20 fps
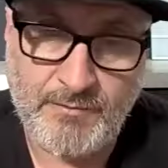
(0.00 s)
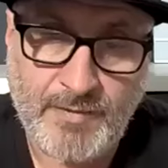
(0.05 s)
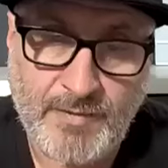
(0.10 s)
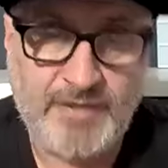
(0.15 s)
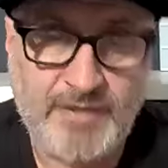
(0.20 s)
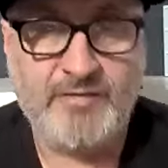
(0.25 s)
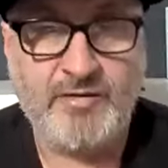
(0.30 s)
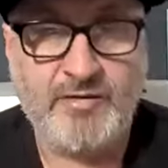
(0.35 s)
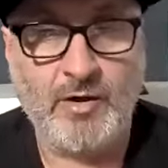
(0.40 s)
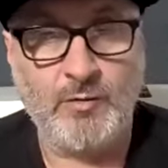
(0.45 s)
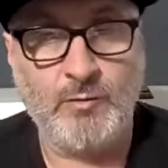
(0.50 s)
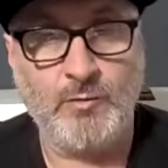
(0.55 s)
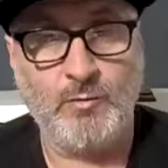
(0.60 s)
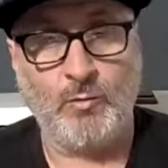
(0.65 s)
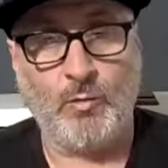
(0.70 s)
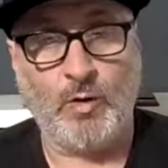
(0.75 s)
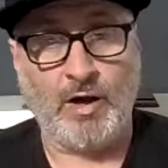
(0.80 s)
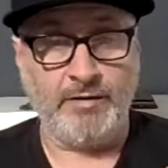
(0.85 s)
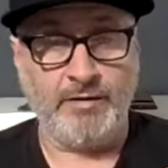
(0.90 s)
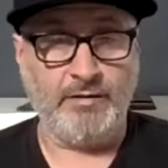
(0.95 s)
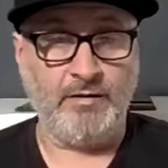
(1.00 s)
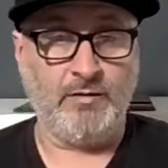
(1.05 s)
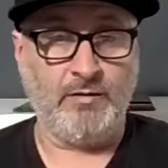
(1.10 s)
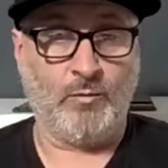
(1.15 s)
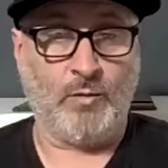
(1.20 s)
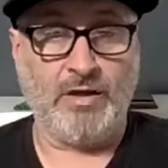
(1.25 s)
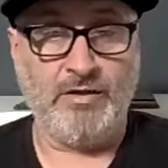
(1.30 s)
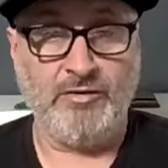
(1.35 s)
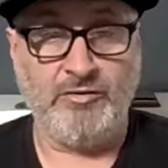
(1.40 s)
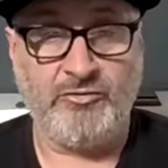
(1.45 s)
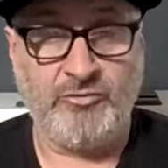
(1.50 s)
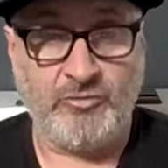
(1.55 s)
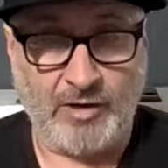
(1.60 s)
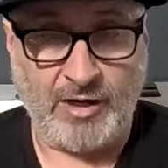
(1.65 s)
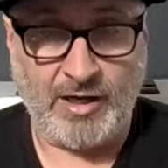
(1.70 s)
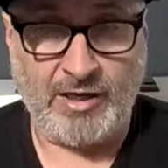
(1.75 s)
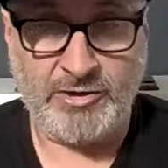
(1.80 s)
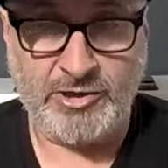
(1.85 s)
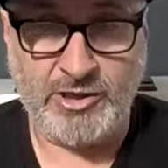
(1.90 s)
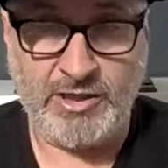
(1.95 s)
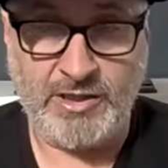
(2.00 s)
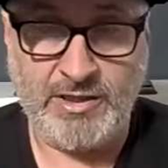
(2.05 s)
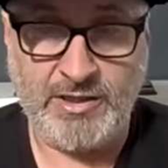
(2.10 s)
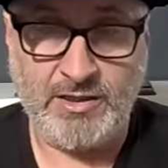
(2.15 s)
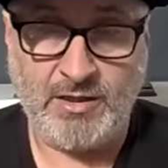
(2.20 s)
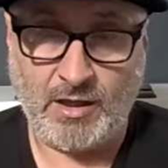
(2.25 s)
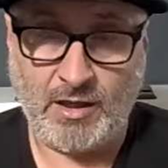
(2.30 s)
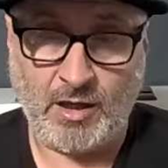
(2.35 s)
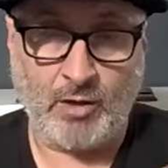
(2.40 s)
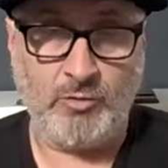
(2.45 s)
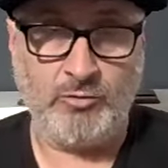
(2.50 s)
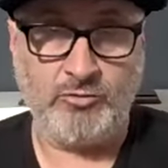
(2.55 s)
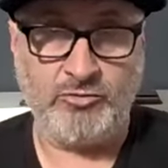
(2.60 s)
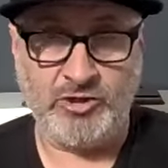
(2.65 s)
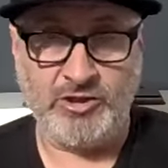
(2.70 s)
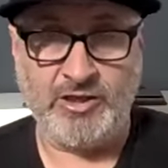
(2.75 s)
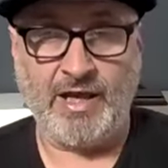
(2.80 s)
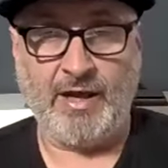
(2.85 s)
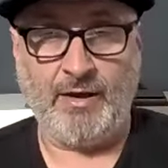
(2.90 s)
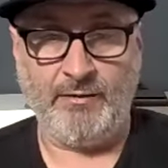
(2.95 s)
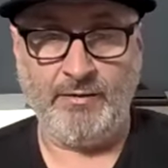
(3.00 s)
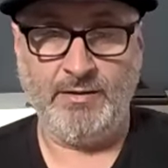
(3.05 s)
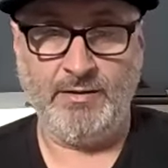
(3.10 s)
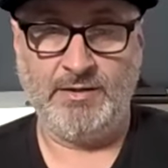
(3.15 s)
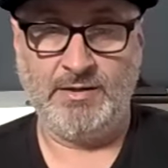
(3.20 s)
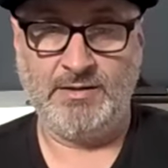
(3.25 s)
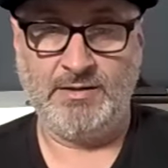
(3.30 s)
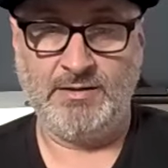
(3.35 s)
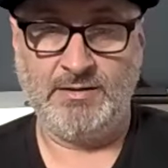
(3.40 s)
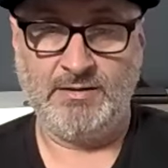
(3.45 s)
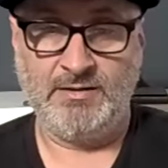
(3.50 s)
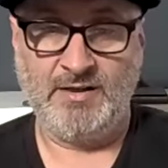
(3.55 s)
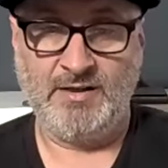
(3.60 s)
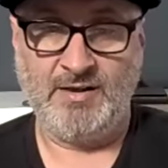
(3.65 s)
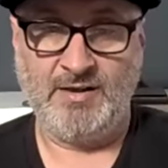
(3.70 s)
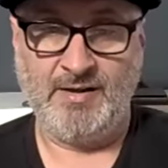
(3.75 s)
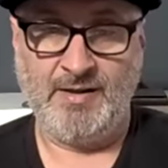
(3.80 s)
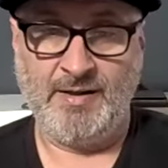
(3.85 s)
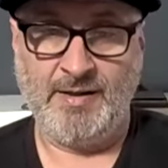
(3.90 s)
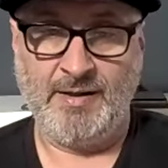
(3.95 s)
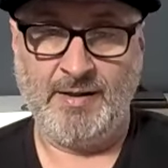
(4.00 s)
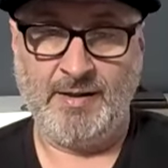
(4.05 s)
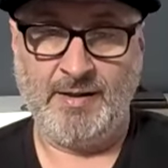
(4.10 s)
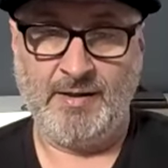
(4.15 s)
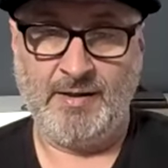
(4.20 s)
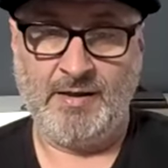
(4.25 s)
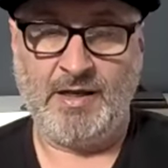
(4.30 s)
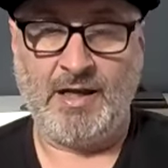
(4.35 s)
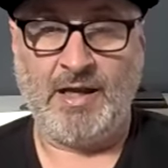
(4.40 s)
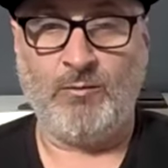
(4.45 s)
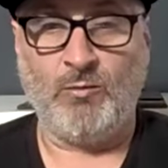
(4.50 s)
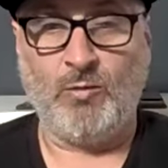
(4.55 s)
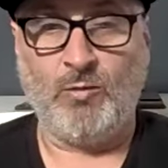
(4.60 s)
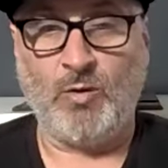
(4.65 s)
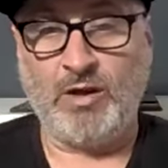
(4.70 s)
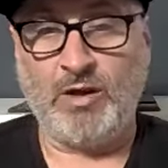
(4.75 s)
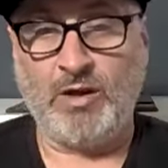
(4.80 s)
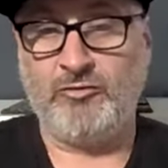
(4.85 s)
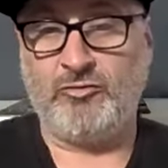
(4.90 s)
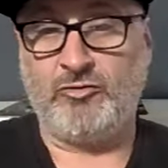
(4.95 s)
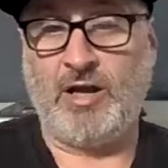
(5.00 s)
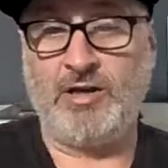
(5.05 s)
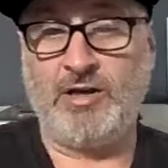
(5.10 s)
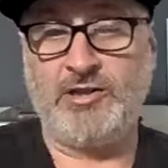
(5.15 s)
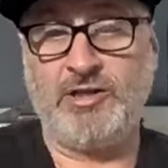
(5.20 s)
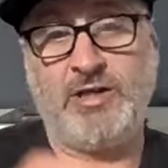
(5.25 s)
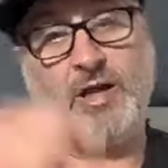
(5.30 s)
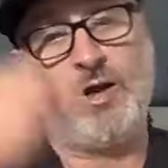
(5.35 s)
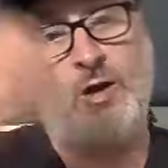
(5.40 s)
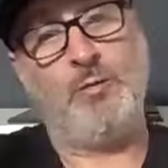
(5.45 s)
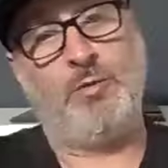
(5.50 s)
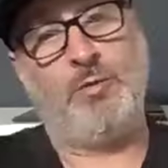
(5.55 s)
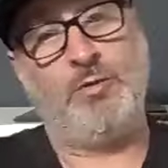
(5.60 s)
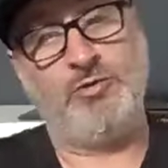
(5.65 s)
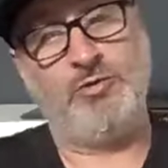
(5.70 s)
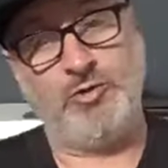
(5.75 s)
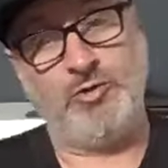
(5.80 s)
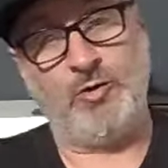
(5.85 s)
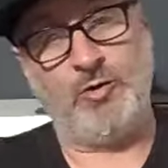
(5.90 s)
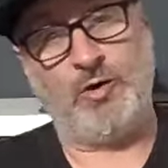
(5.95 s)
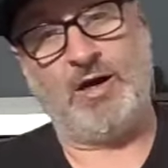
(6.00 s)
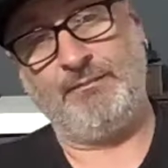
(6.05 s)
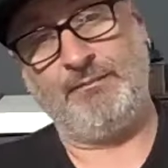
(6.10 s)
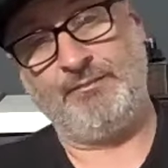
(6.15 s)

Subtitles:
And so one strategy closed you down and one strategy opened you up.